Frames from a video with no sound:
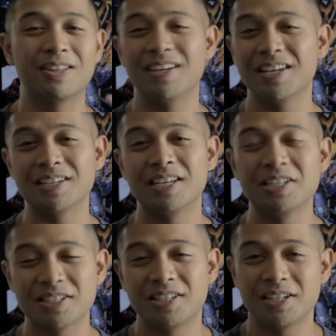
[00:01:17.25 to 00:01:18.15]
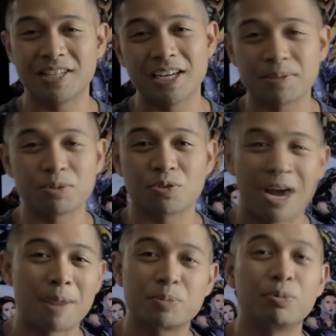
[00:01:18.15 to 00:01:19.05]
the thing is, he just didn't take some
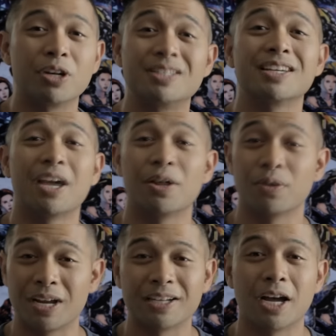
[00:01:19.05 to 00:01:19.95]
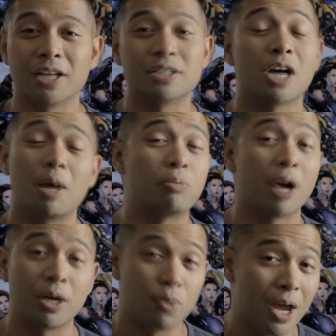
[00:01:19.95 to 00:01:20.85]
scraps, put it together, and got a job
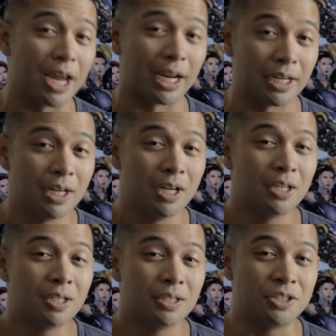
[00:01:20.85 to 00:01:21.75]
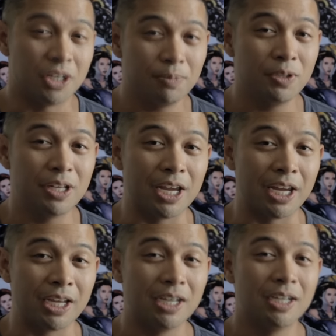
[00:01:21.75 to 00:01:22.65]
right away. Jim
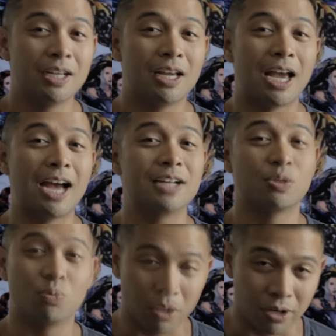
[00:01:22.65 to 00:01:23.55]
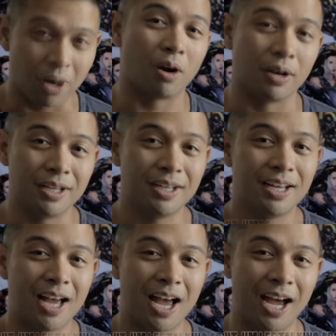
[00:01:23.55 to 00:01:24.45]
Lee had to work hard
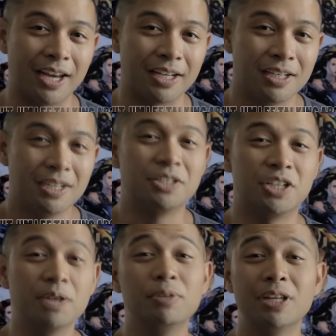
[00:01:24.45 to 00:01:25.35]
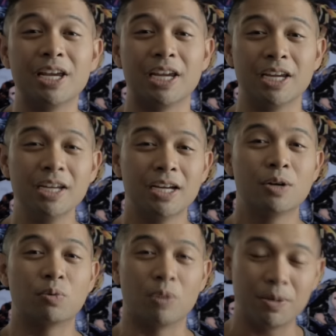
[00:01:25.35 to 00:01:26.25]
at it. Jim Lee,
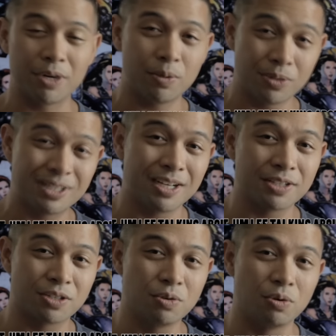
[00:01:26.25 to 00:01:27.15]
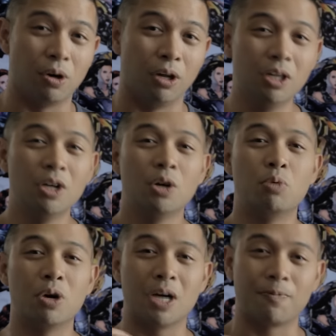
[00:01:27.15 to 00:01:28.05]
right when he was done school,
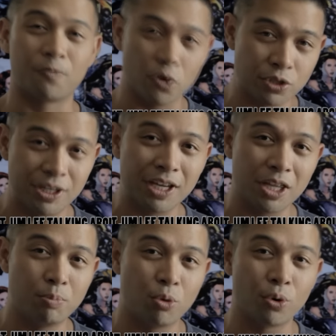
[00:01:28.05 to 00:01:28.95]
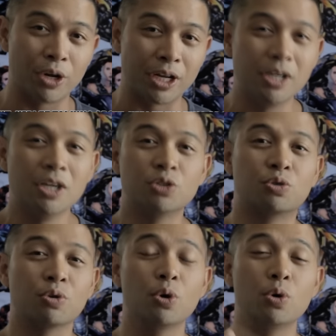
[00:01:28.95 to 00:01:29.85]
woke up first thing in the morning,
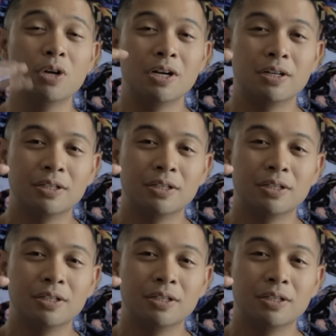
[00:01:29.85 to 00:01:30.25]
drew